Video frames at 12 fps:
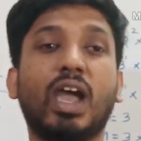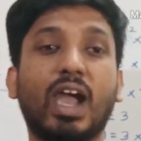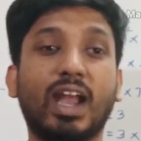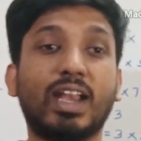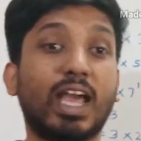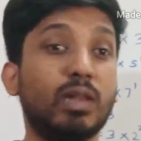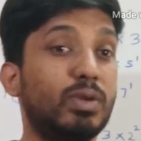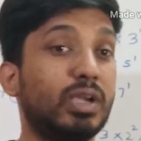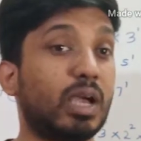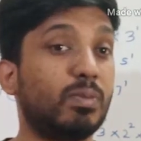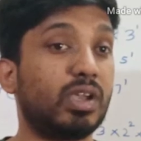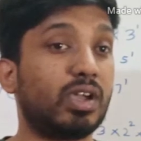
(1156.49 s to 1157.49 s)
and I'll be
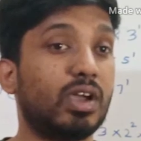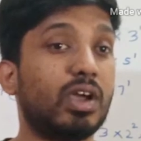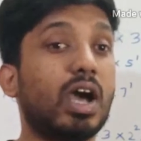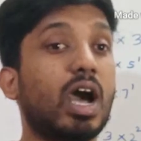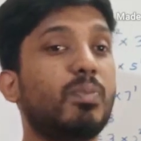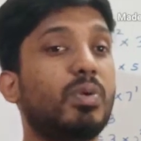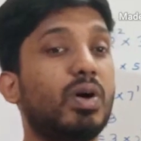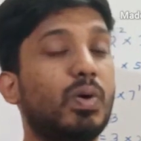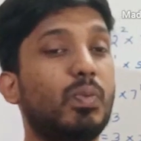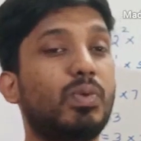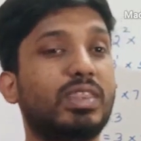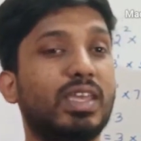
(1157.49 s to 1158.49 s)
coming up
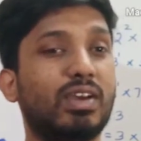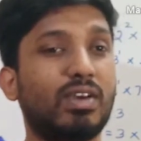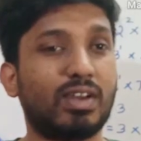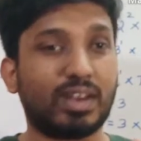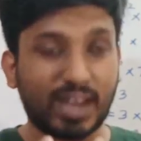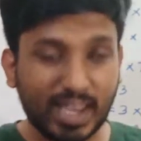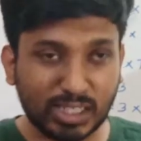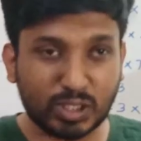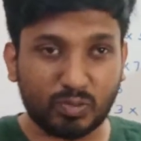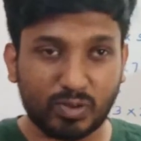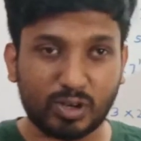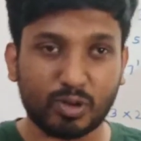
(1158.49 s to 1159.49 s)
with the next
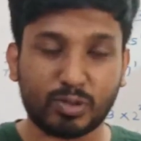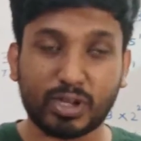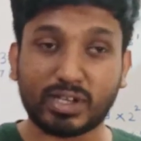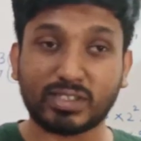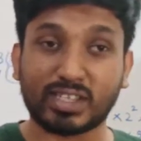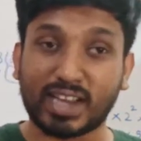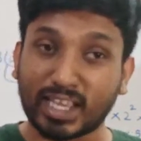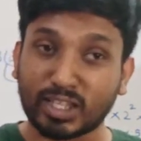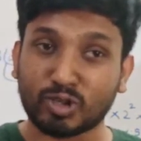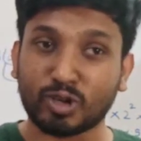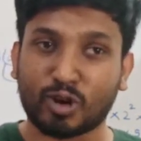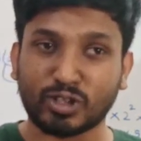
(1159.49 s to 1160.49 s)
video, that is the
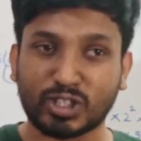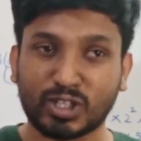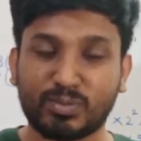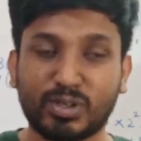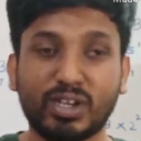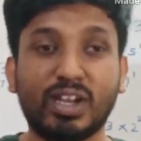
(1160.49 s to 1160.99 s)
natural concept,